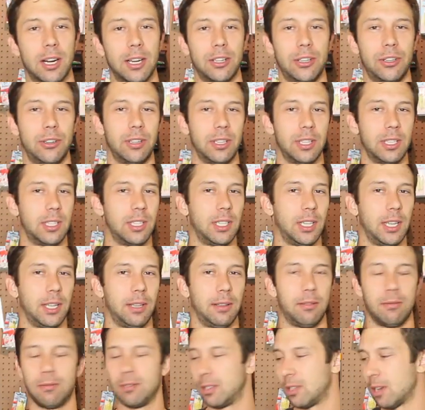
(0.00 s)
As you can see,
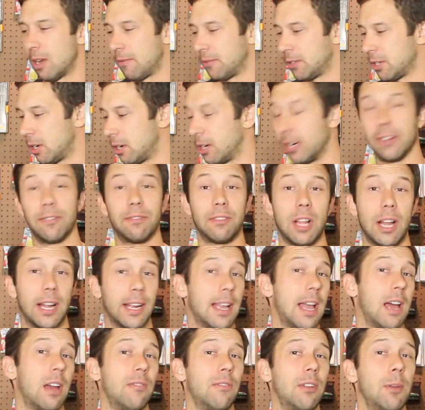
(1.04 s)
stuff's already
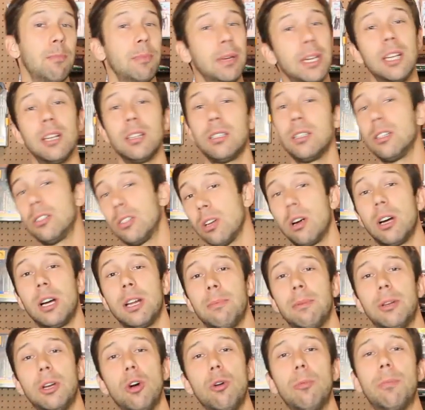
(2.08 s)
flying out of it because it's
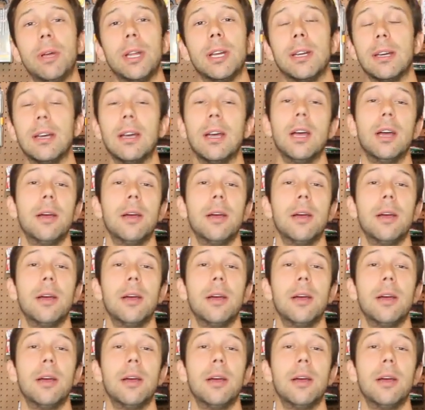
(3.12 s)
already been opened.